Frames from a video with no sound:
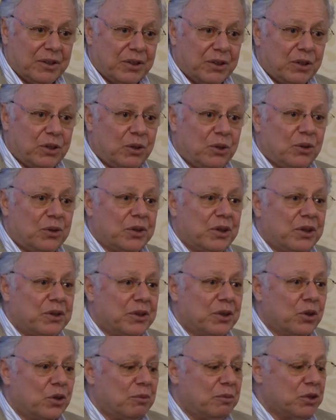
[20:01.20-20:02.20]
you know,
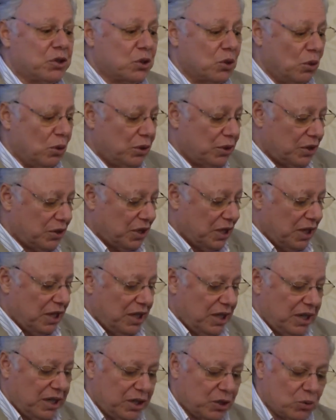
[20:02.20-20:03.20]
the Roman soldier
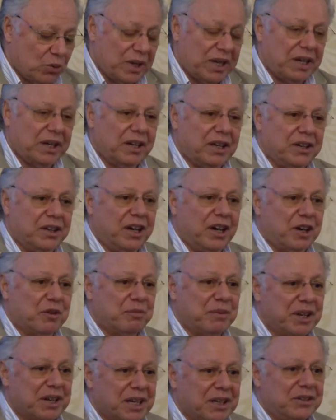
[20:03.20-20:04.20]
is wearing an
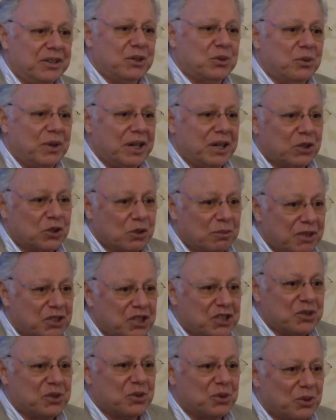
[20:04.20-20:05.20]
armor and is wearing so much,
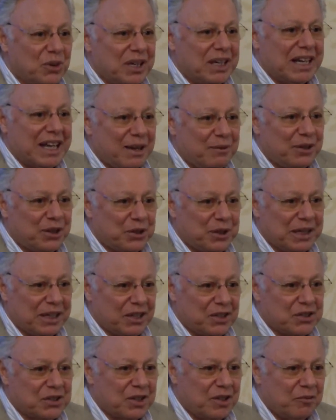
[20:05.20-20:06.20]
he's wearing heavy
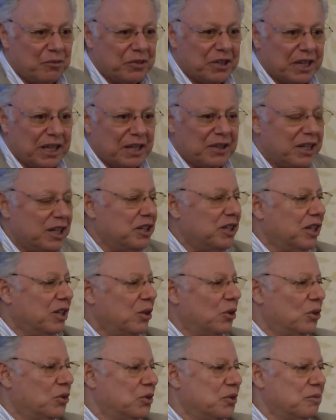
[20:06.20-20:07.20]
things. And then he
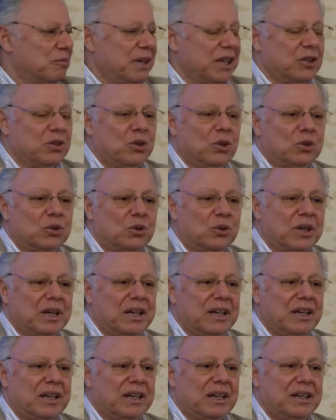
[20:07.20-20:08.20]
might go to
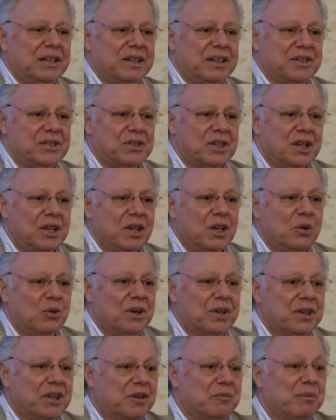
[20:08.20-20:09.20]
areas where
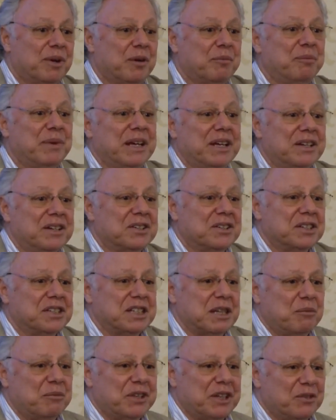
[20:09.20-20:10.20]
there are barbarians, there's
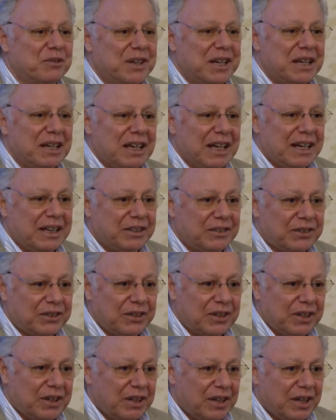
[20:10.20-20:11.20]
something very light
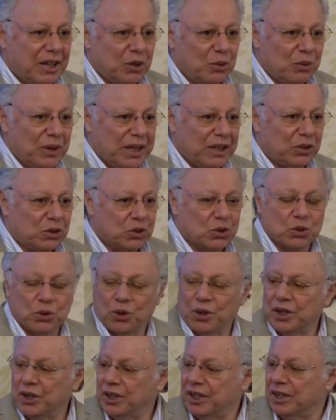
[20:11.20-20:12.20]
in weight. So
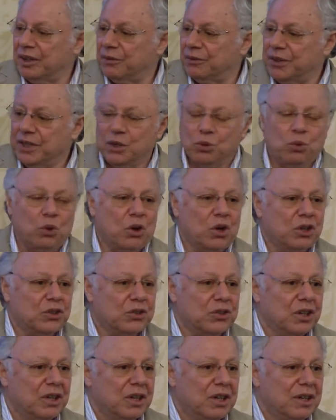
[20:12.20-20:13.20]
if he
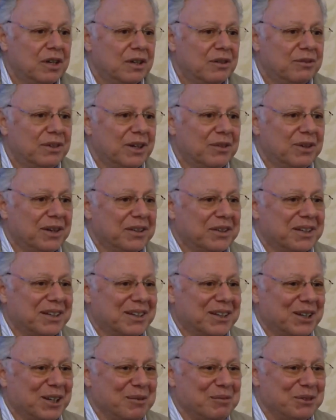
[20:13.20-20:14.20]
walked 500
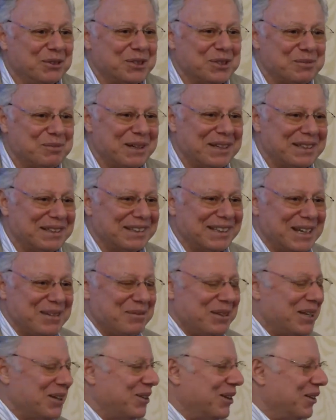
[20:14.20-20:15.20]
kilometers, by the time
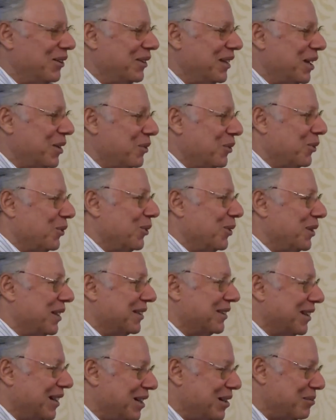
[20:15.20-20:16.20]
he got there with all
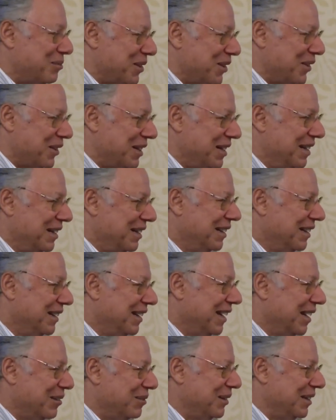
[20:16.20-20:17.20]
that armor,
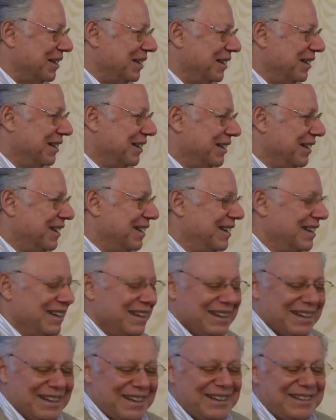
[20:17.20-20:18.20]
I mean,
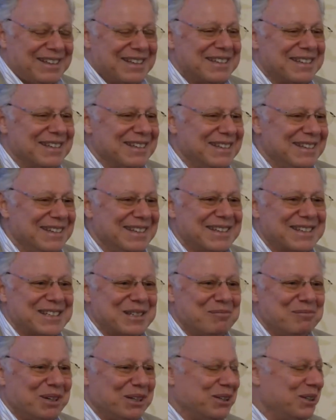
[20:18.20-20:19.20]
he doesn't need
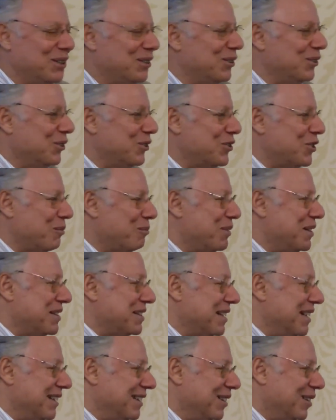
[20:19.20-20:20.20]
somebody to chop his
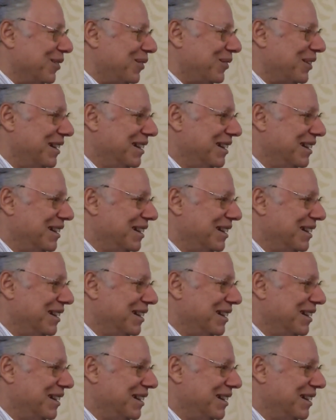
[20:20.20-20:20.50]
head off.